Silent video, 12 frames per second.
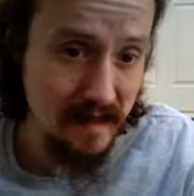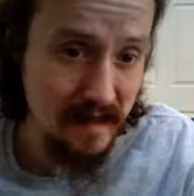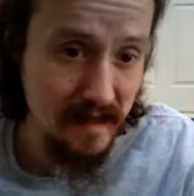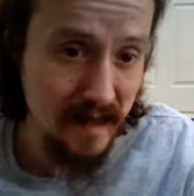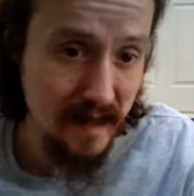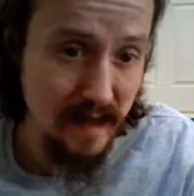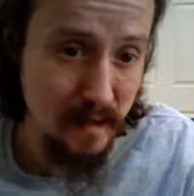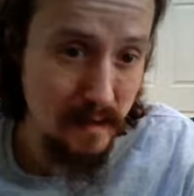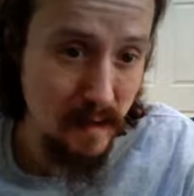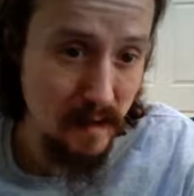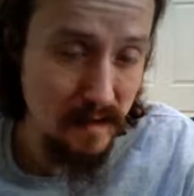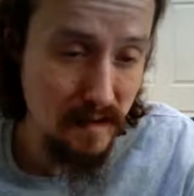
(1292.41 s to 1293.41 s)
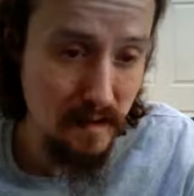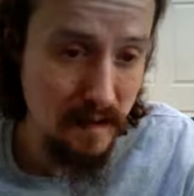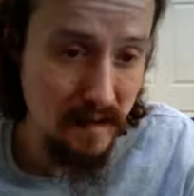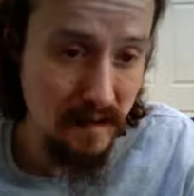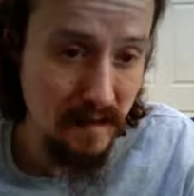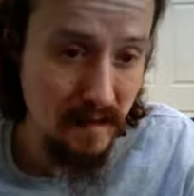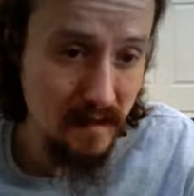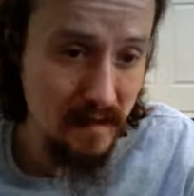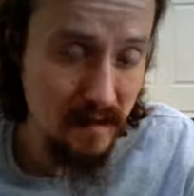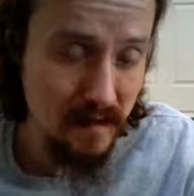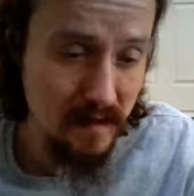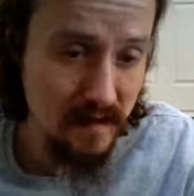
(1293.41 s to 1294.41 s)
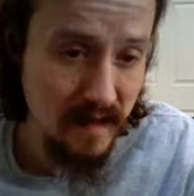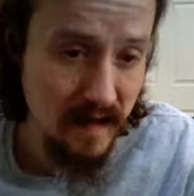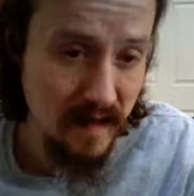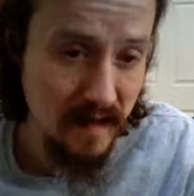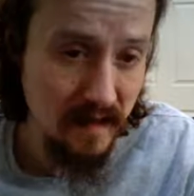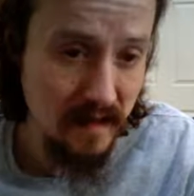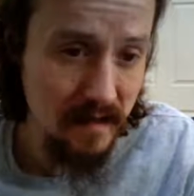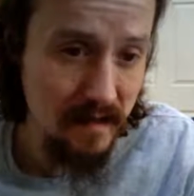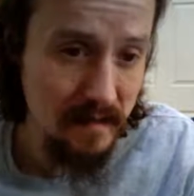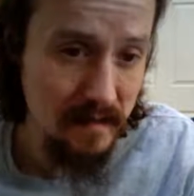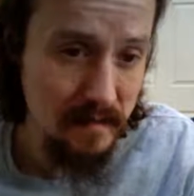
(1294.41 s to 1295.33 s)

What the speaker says: as like most meat suits understand.